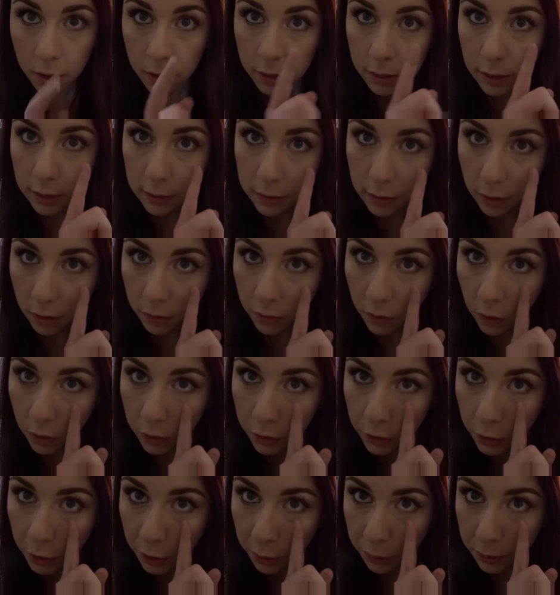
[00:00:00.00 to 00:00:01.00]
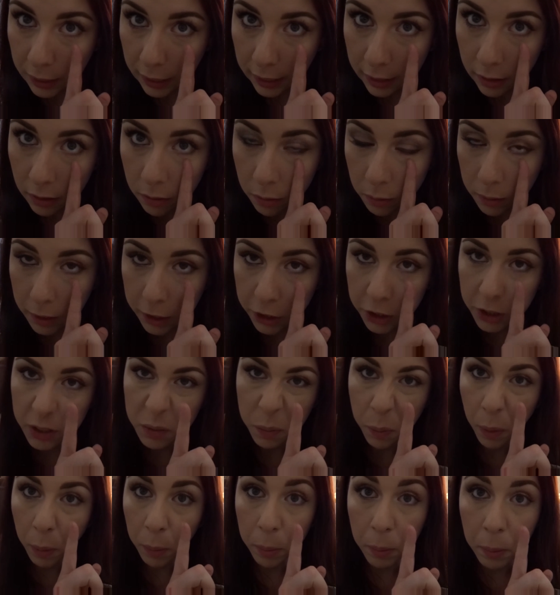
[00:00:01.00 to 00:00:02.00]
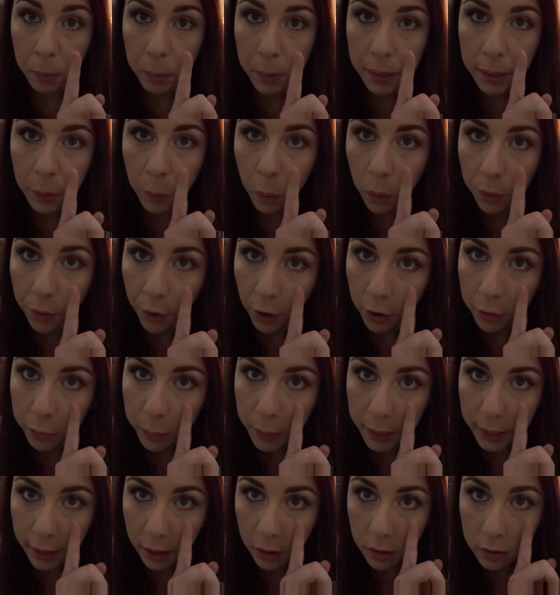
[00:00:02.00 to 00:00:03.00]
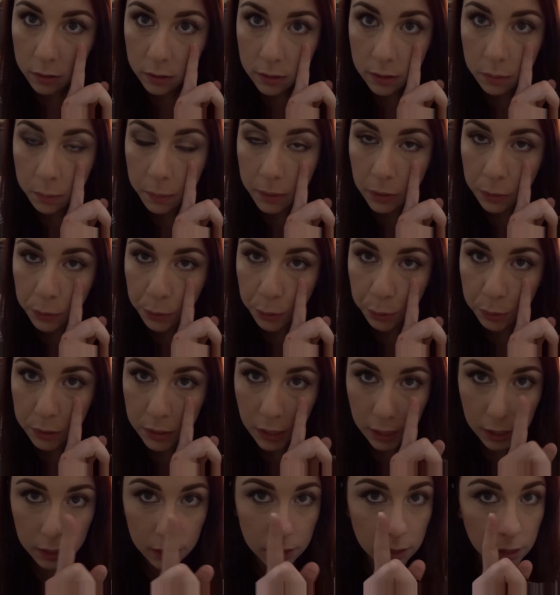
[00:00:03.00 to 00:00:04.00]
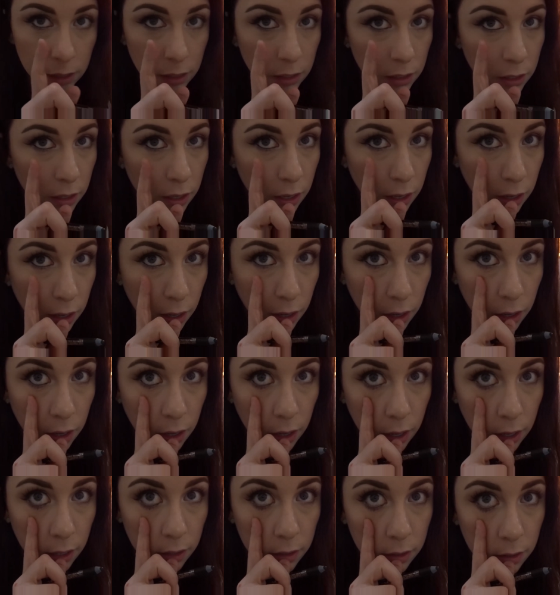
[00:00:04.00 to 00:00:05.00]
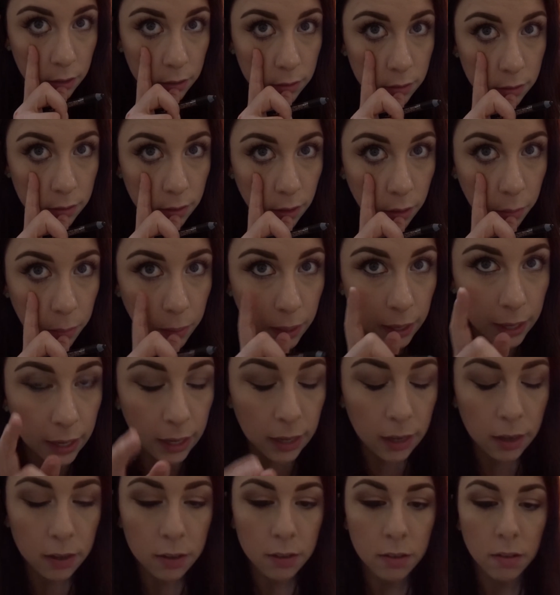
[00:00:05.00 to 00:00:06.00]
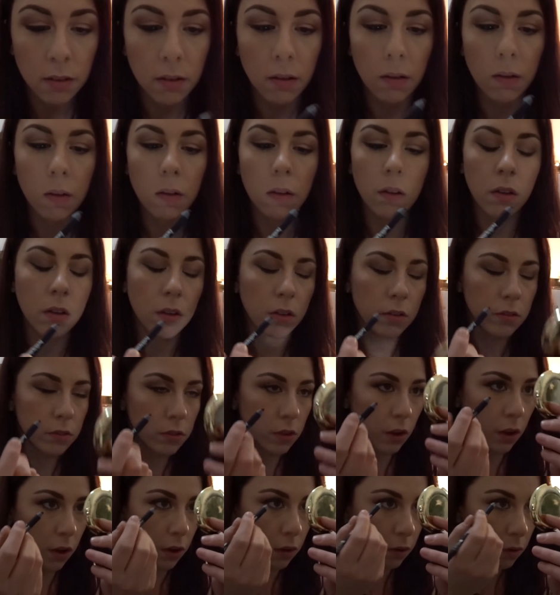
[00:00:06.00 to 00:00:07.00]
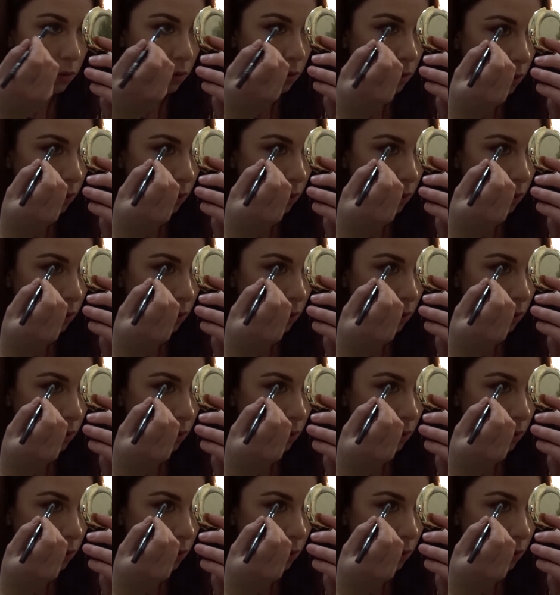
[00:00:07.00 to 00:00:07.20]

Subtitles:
This I've got a nude in, which is probably worn off by now because it's been on all day. And this is how black it is. So